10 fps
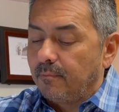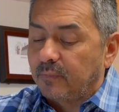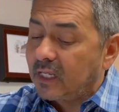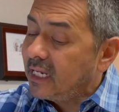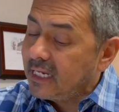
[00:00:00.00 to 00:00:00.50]

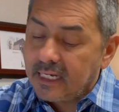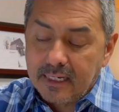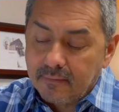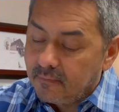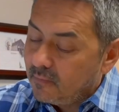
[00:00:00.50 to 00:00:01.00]
Key
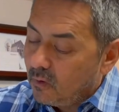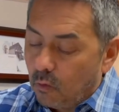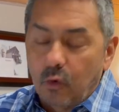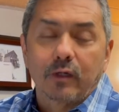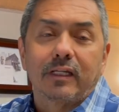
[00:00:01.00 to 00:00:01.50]

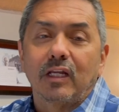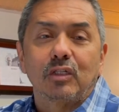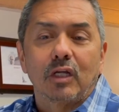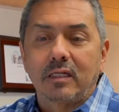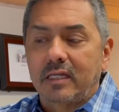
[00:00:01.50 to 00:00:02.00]
workday
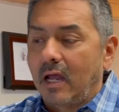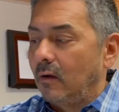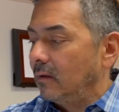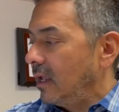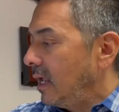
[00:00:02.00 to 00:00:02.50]
shutdown.
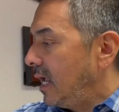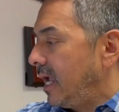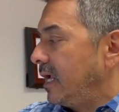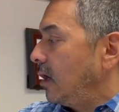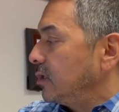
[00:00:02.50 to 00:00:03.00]

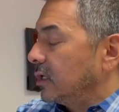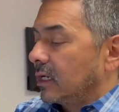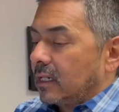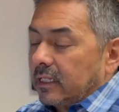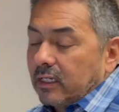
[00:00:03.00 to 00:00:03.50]
Hey, are you going
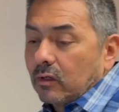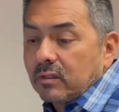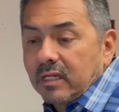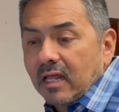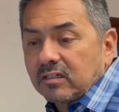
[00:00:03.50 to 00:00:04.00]
to clean your
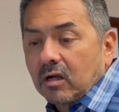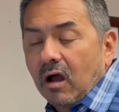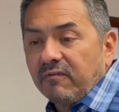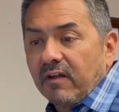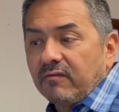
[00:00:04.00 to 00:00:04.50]
desk
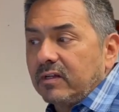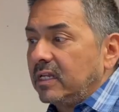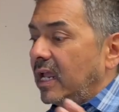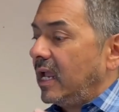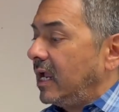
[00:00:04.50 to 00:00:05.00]
off every
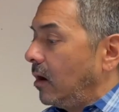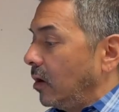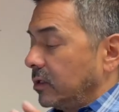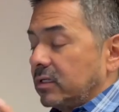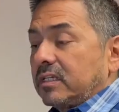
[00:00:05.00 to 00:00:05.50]
day? Are
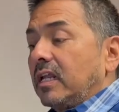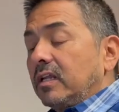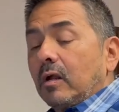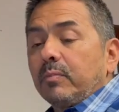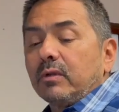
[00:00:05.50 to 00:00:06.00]
you setting
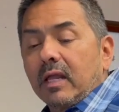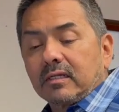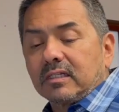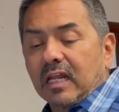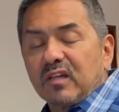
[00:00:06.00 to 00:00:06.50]
up your
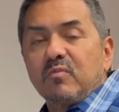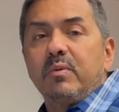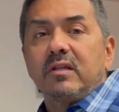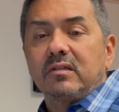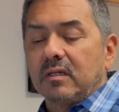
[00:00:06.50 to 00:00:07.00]
next day's
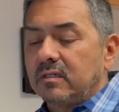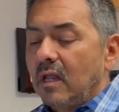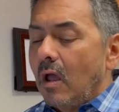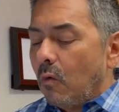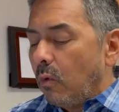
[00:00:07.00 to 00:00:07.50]
business?
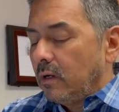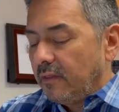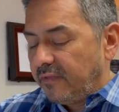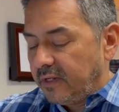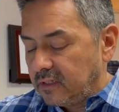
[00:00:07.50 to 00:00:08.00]
What are the
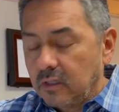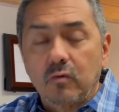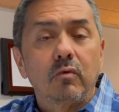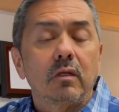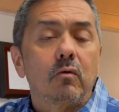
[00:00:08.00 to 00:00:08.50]
things that you
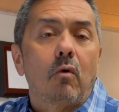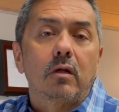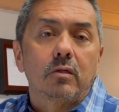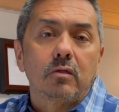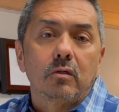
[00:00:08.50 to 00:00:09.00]
really want
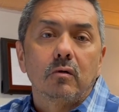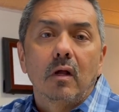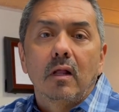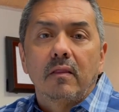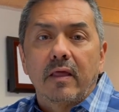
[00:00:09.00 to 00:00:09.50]
to do
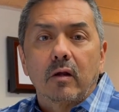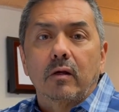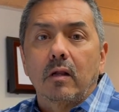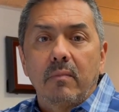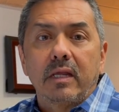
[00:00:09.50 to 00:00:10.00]
that are
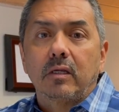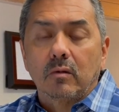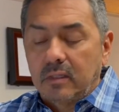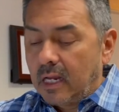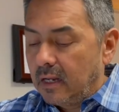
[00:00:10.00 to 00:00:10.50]
going to make your
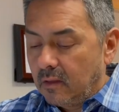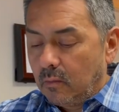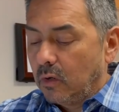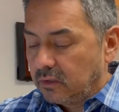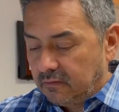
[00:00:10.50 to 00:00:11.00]
day the
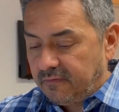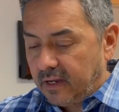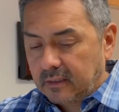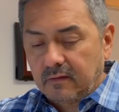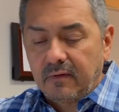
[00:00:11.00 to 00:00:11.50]
most
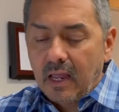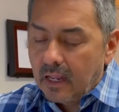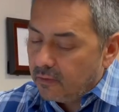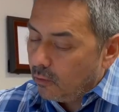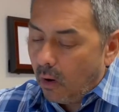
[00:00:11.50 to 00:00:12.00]
effective?
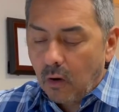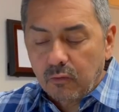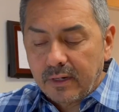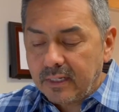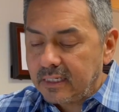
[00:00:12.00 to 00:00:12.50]
They're all
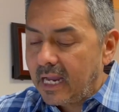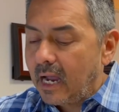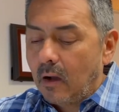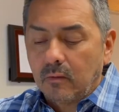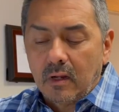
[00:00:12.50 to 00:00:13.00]
written
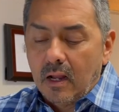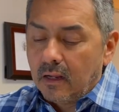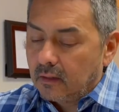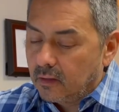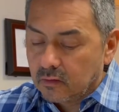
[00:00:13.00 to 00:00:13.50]
down.
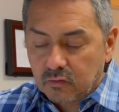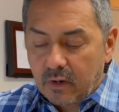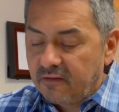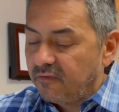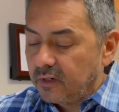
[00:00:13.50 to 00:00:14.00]
There's a
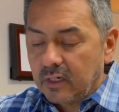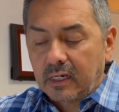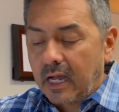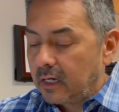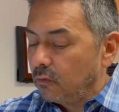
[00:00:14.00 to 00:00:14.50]
way for you to
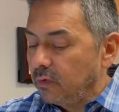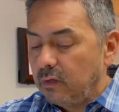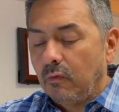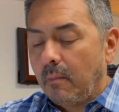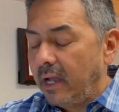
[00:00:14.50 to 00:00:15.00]
kind of
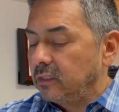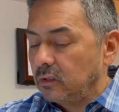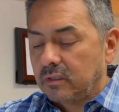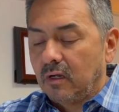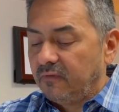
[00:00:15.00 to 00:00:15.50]
remind
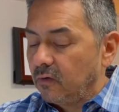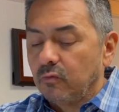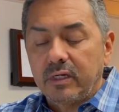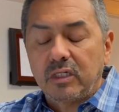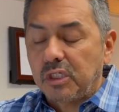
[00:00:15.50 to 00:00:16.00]
yourself and
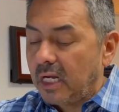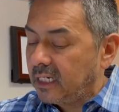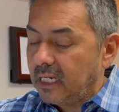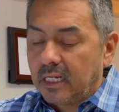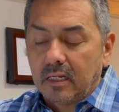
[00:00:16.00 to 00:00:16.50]

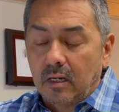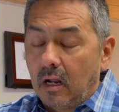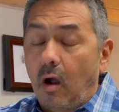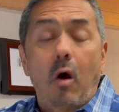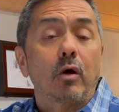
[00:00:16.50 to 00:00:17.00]
recheck in,
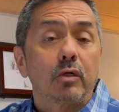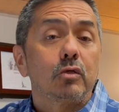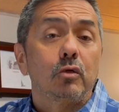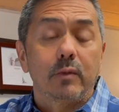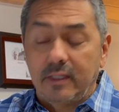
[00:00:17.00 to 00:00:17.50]
are you
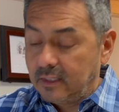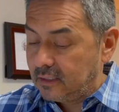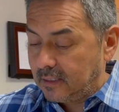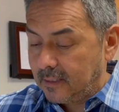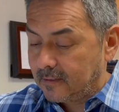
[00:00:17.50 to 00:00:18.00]
doing these
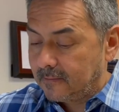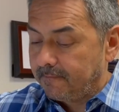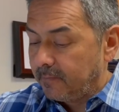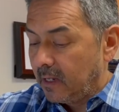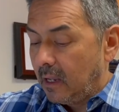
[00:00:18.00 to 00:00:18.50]
things?
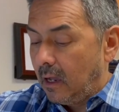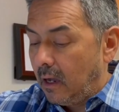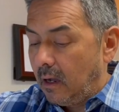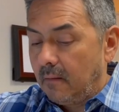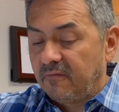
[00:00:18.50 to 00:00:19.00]

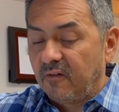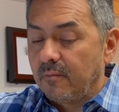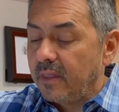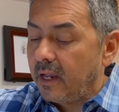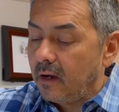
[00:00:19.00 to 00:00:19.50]
From
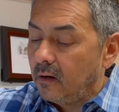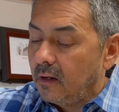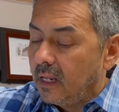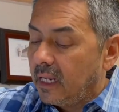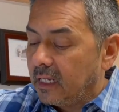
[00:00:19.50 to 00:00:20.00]
there,
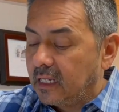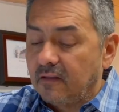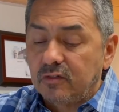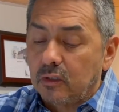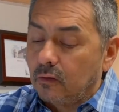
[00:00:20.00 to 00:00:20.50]
it
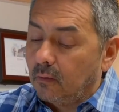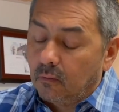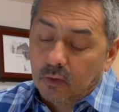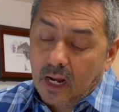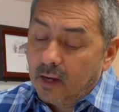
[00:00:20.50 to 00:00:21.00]
gives you
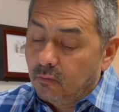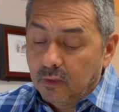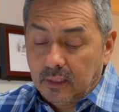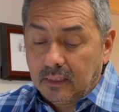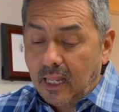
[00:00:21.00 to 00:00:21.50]
what I
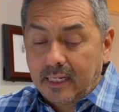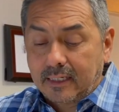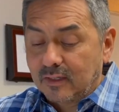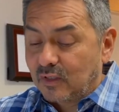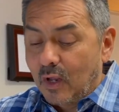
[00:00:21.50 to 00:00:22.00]
really like
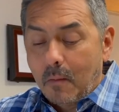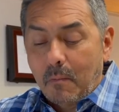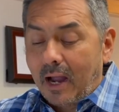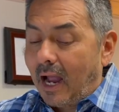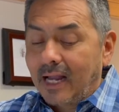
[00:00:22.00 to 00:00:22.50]
is
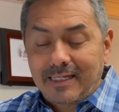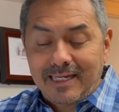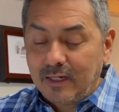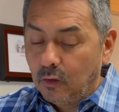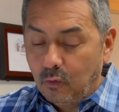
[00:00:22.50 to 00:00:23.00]
my
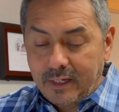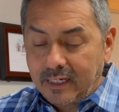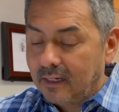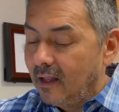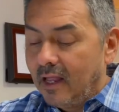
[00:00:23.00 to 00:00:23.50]
ideal week.